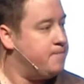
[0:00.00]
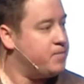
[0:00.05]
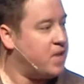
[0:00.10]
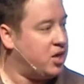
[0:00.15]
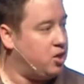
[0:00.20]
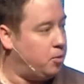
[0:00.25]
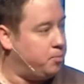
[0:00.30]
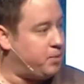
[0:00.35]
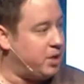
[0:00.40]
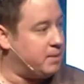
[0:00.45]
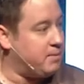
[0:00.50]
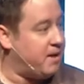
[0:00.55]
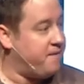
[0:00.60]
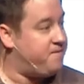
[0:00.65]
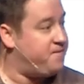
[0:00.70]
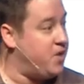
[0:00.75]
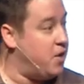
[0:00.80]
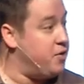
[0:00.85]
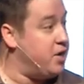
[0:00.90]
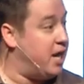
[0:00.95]
I don't bring my
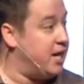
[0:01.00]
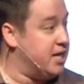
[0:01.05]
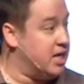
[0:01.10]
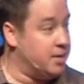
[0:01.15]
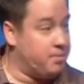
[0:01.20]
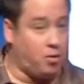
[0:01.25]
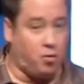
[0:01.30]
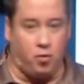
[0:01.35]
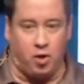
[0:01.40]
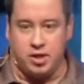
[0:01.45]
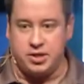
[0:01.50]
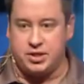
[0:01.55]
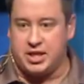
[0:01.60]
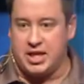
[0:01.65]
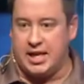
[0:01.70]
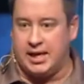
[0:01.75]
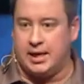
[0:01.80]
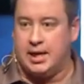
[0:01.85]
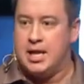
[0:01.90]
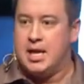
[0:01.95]
phone out here, but one
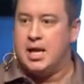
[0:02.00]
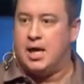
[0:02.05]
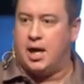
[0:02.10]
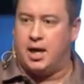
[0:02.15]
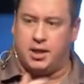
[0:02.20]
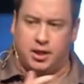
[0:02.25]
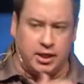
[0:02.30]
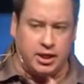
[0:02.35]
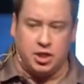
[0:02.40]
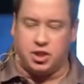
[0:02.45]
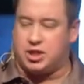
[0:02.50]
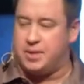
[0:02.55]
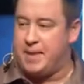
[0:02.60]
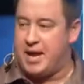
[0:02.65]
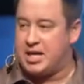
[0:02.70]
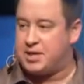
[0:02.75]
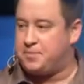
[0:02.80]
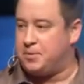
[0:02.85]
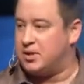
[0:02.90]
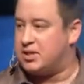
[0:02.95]
thing uh, leadership
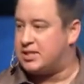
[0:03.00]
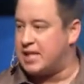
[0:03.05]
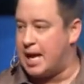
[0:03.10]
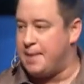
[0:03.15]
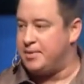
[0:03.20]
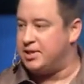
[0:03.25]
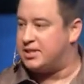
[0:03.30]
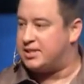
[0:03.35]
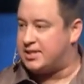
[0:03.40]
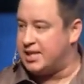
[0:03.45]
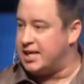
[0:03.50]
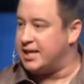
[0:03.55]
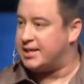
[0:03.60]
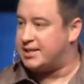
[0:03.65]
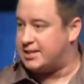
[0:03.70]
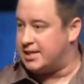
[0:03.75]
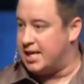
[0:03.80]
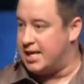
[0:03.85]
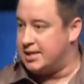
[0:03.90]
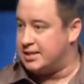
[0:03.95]
expert Simon Sinek
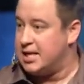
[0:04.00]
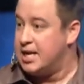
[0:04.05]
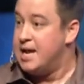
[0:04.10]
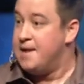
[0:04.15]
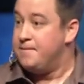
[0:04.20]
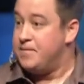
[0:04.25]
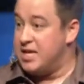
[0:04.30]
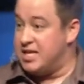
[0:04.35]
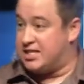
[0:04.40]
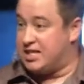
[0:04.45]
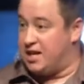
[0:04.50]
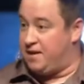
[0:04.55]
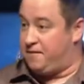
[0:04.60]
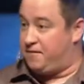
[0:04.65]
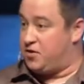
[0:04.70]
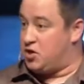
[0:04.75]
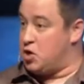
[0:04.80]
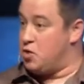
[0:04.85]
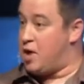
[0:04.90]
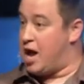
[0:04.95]
says is if
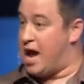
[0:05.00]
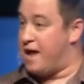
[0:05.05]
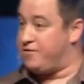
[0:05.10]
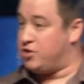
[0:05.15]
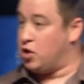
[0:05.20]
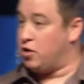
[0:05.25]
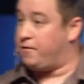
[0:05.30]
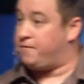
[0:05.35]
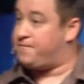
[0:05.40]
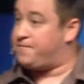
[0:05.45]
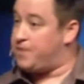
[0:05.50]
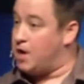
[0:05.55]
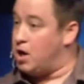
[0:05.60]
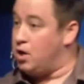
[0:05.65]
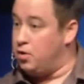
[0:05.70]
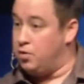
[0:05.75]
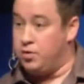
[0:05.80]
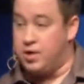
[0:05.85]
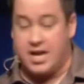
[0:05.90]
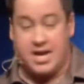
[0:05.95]
you have your
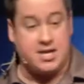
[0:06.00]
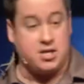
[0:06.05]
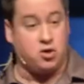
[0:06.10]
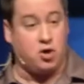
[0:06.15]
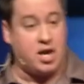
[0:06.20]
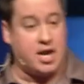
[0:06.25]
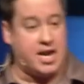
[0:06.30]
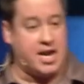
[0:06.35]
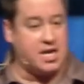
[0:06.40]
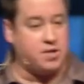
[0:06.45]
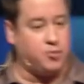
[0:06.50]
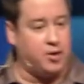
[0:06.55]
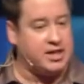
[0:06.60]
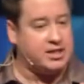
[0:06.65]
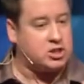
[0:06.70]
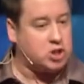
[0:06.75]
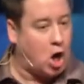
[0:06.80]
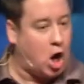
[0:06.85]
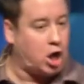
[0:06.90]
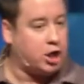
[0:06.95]
phone in your hand when
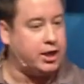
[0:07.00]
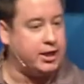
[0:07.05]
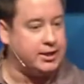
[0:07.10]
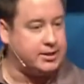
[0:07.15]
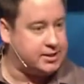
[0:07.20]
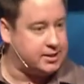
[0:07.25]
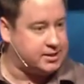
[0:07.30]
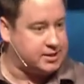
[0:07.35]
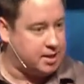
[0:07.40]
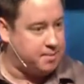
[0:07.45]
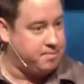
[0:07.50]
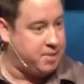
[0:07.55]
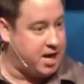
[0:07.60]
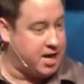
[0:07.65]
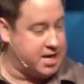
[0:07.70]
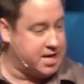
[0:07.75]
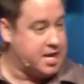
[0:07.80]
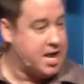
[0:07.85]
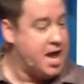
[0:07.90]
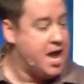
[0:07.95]
talking to
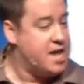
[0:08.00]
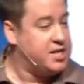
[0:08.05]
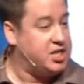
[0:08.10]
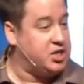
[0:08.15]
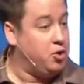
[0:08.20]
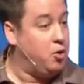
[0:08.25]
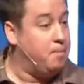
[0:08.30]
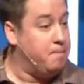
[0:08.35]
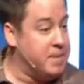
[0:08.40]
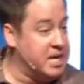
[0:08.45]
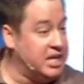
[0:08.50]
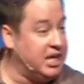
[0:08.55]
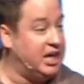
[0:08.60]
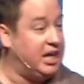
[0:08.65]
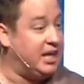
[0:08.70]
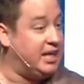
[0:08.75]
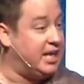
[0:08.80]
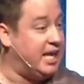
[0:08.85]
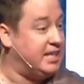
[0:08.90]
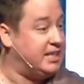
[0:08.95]
somebody, you
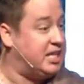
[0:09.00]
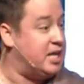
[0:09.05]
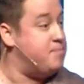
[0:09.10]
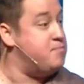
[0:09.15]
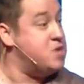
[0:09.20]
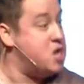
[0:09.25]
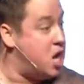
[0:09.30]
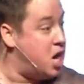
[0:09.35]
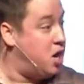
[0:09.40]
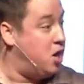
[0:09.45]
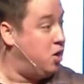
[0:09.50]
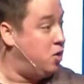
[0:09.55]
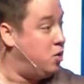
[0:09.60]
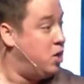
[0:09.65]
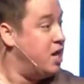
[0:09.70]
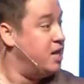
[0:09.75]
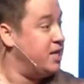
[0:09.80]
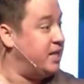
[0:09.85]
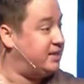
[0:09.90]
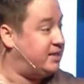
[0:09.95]
immediately let them know
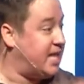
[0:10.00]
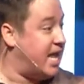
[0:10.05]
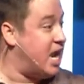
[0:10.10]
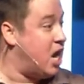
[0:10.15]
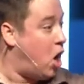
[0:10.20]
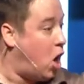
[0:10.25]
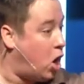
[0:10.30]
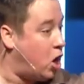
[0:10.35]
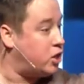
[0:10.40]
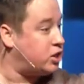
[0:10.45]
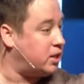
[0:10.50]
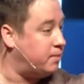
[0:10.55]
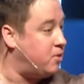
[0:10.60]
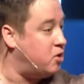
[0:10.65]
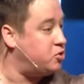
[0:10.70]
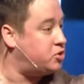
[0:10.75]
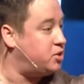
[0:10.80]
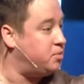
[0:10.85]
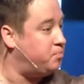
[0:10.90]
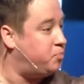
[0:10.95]
that they aren't the
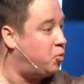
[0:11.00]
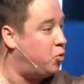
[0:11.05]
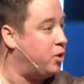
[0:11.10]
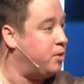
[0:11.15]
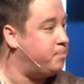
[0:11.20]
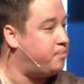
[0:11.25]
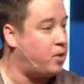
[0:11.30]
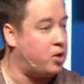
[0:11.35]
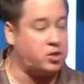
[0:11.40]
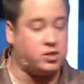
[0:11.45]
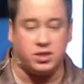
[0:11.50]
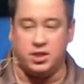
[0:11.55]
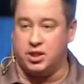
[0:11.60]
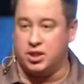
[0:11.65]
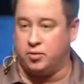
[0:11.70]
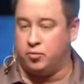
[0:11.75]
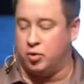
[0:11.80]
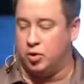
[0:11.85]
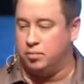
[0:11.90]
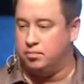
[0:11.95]
most important person in
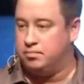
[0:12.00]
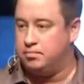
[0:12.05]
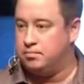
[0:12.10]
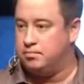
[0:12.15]
the room.